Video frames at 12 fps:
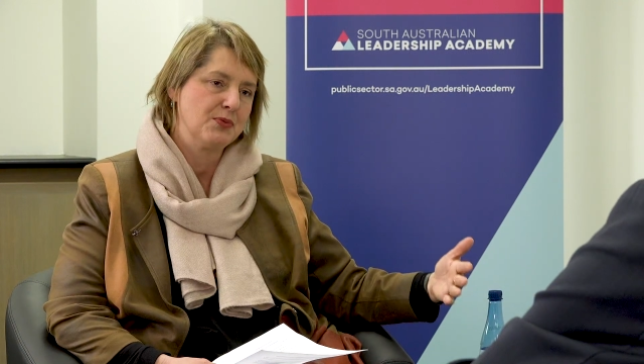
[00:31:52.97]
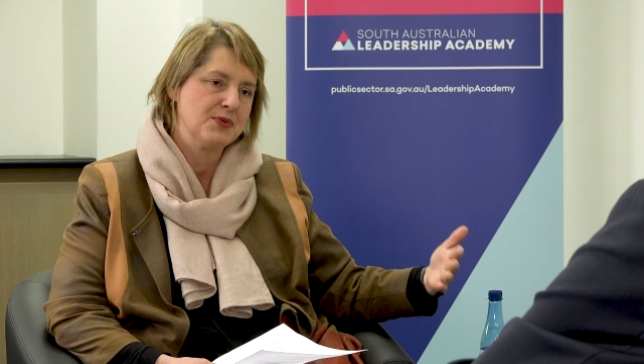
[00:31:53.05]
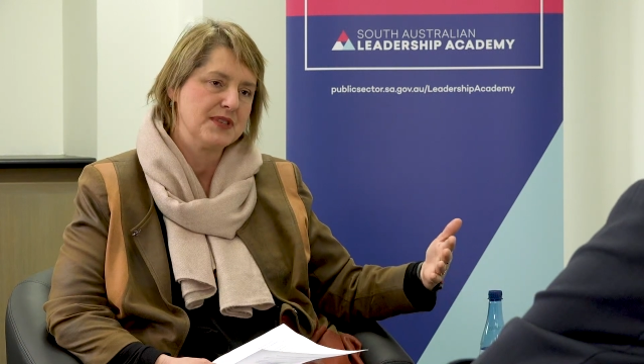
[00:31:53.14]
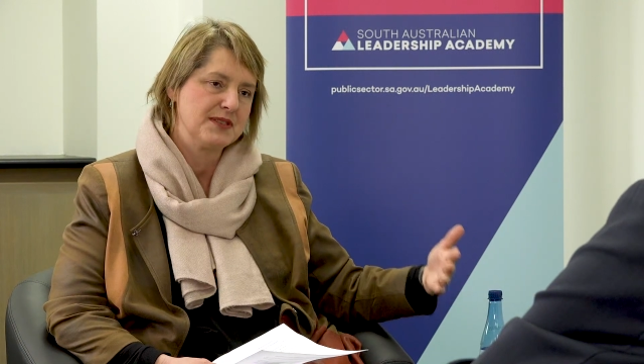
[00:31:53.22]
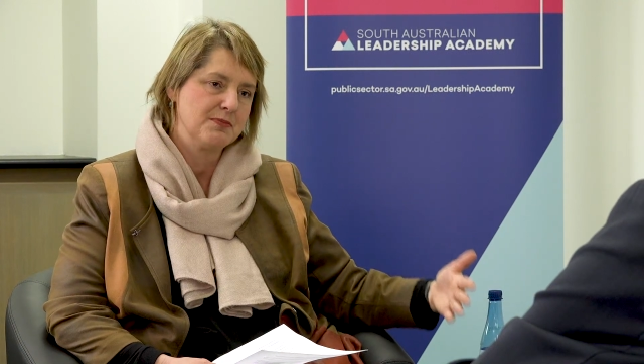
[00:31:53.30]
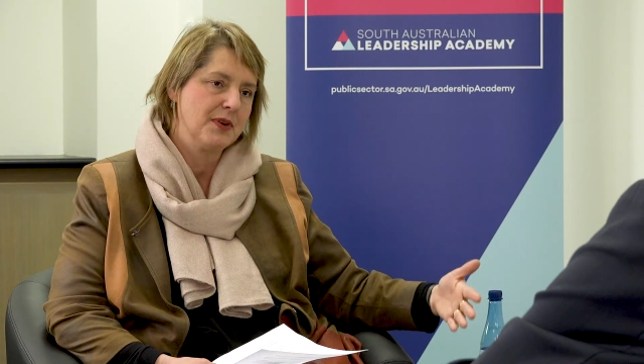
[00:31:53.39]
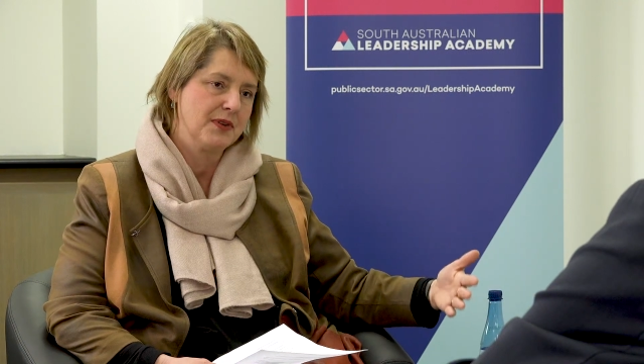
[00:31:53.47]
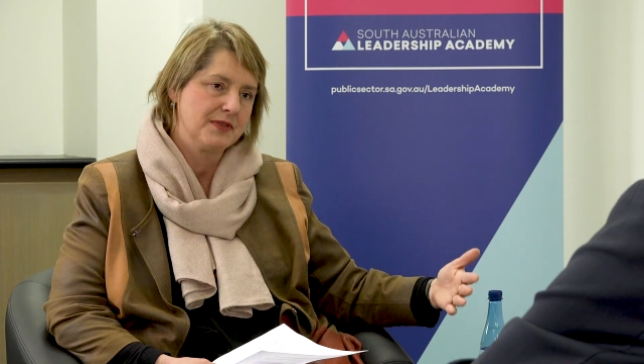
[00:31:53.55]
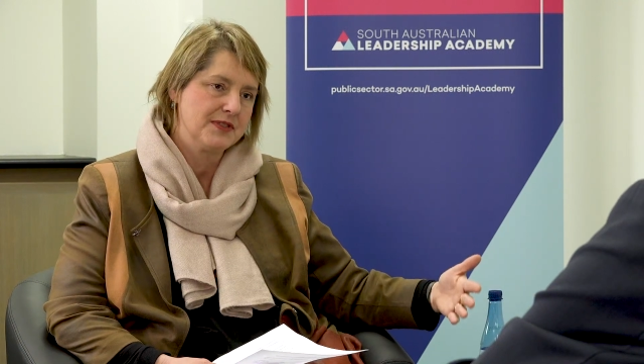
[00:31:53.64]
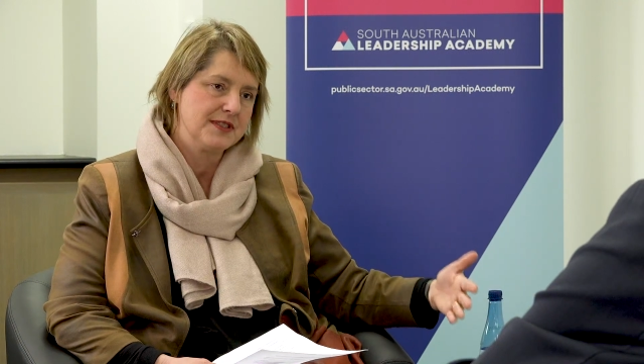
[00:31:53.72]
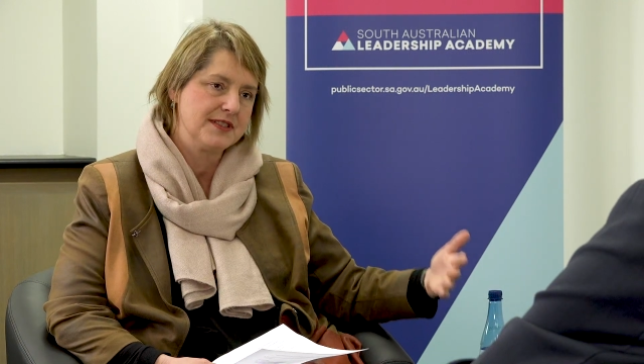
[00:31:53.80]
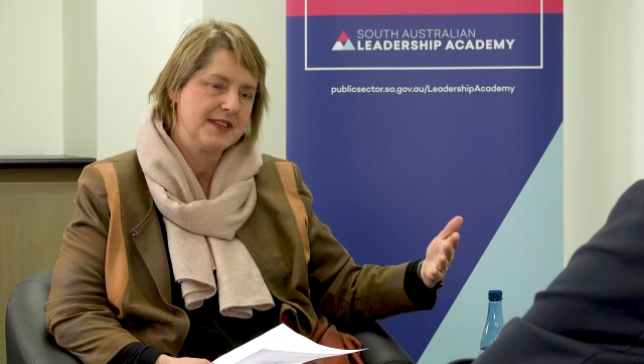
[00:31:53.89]

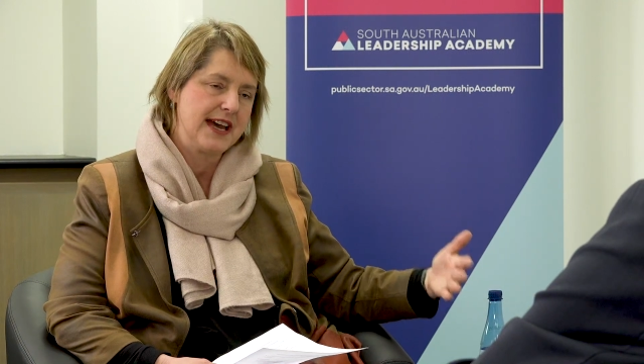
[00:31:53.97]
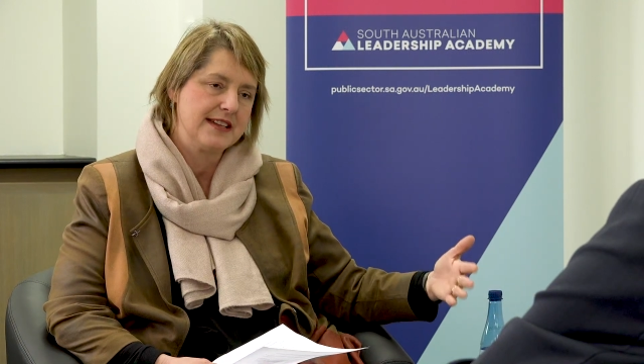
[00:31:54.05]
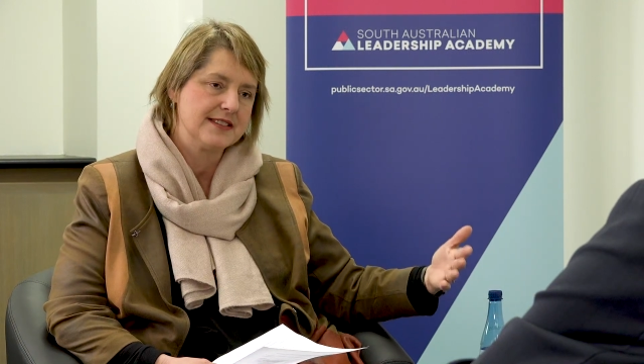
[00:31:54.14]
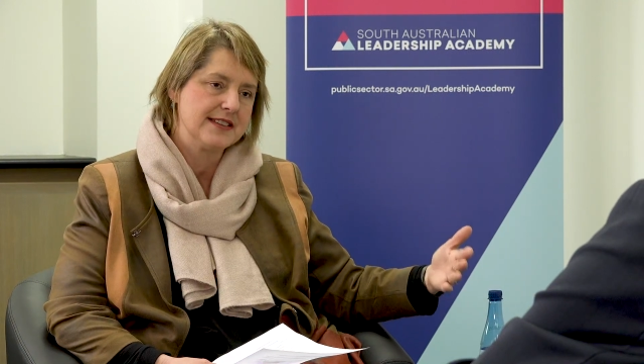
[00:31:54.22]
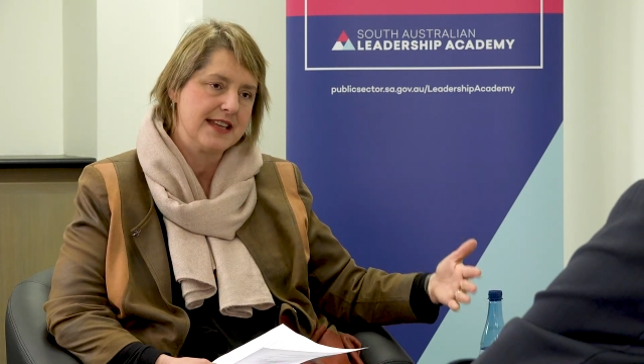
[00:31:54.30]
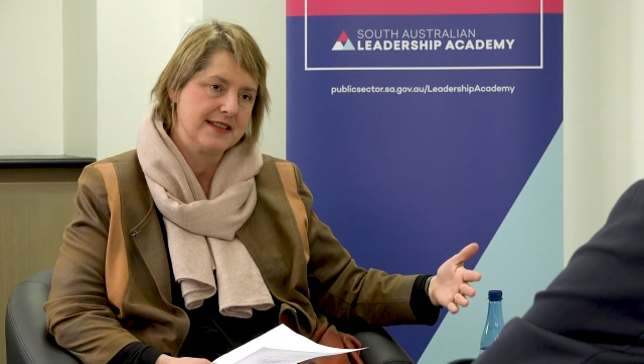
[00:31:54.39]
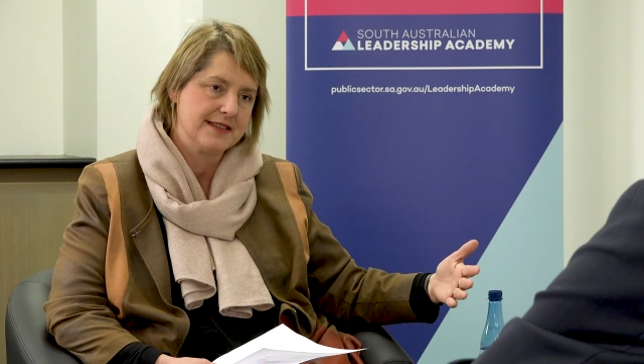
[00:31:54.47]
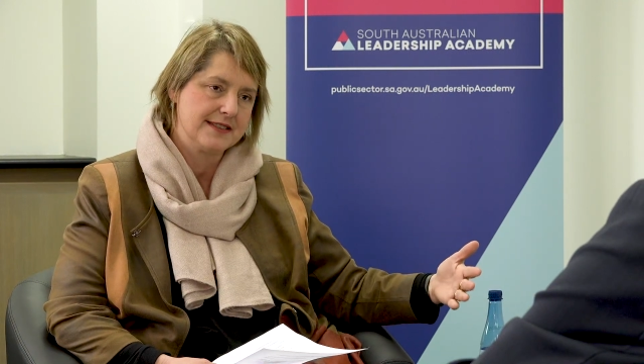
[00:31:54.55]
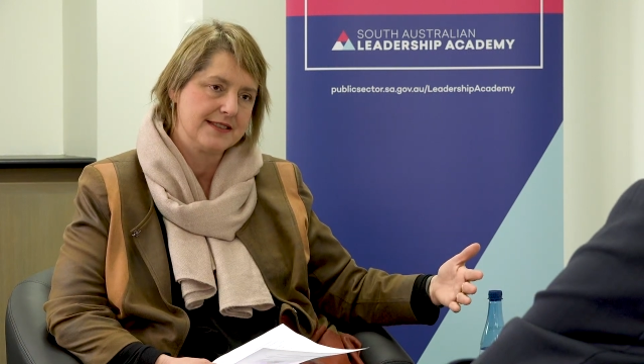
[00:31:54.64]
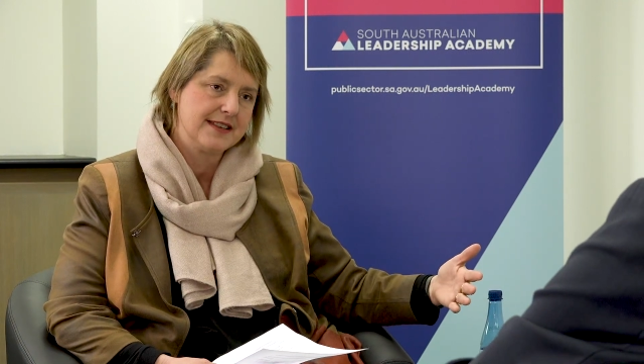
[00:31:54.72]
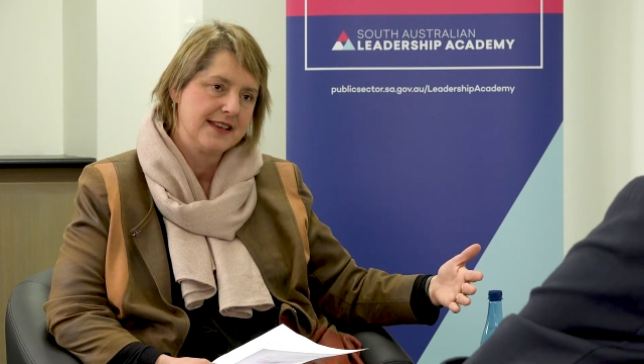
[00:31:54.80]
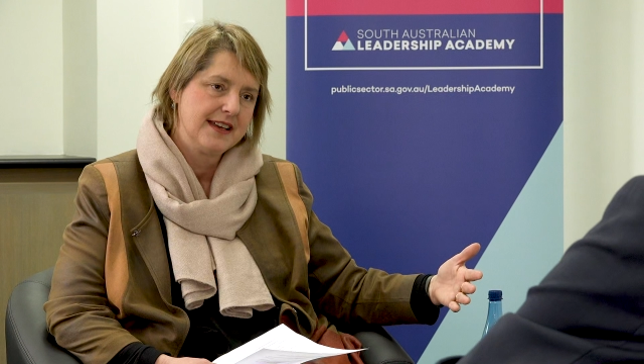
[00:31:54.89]
respond to that
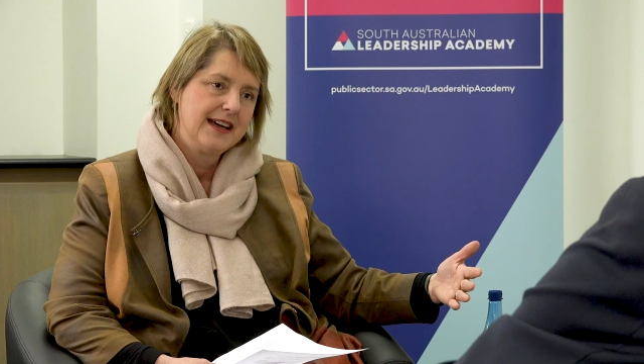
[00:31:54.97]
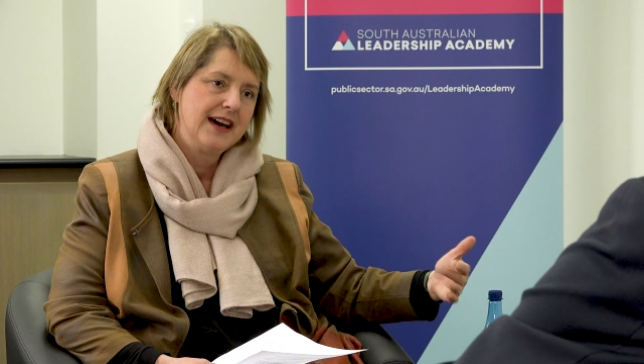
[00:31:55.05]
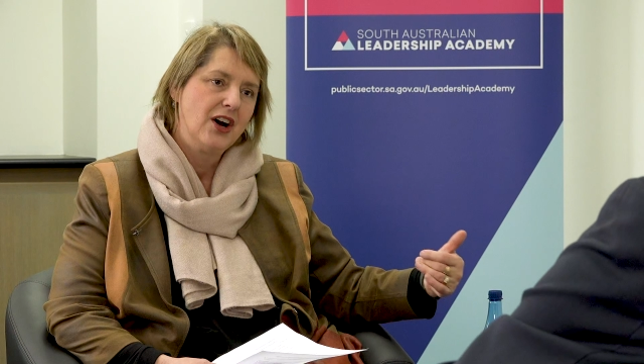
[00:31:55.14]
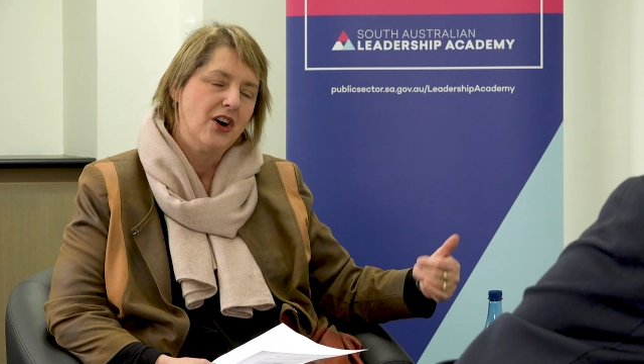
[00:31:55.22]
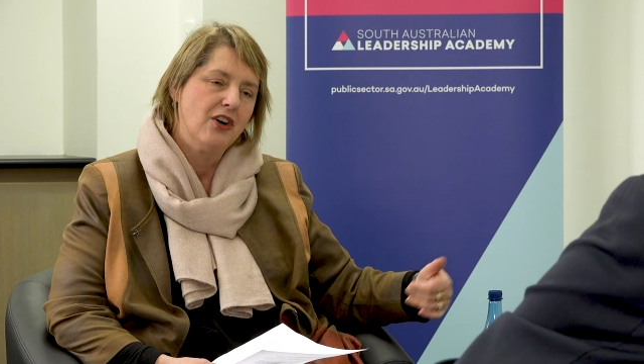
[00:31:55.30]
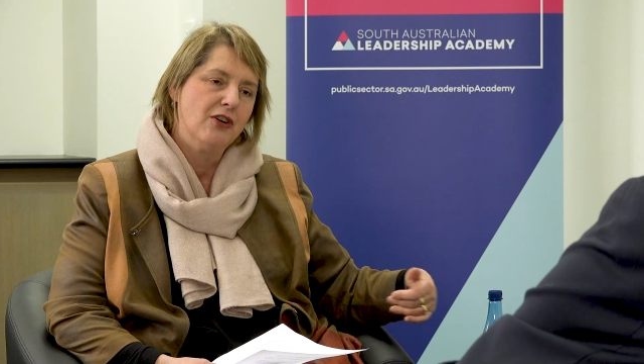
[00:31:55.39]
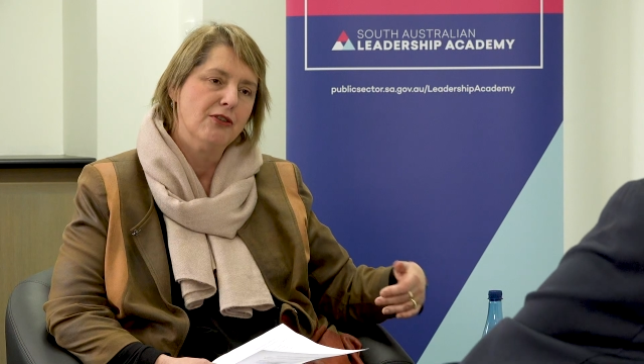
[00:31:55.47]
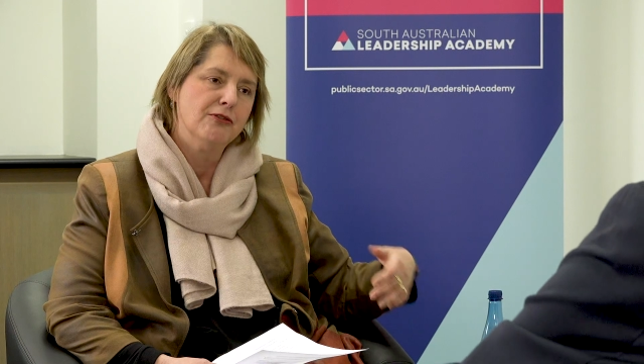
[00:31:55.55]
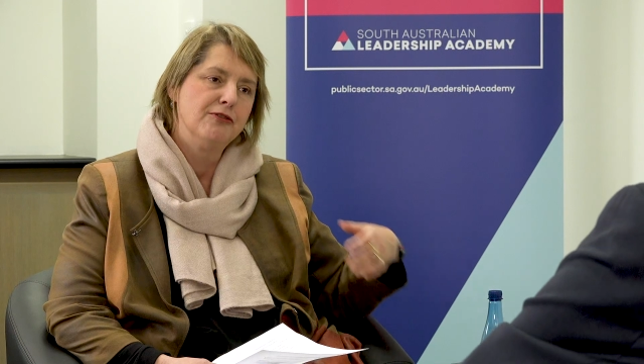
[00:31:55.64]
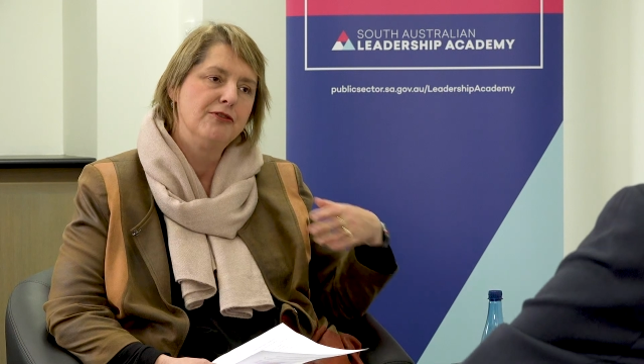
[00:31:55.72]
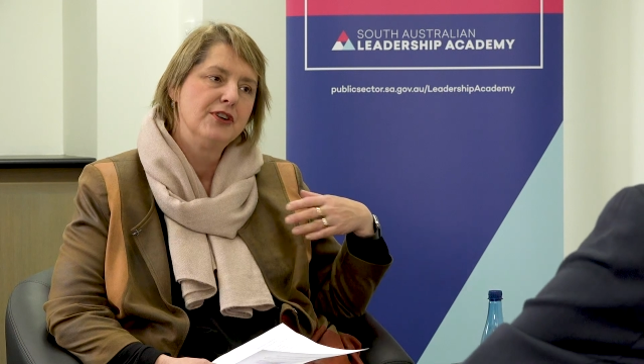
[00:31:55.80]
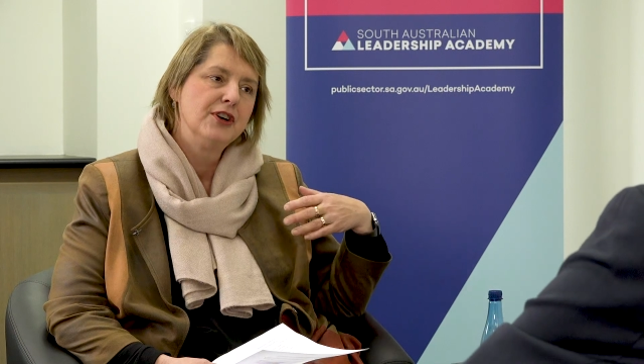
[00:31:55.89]
sense
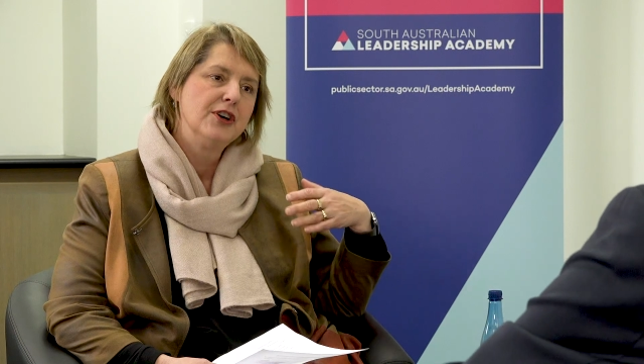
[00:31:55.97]
of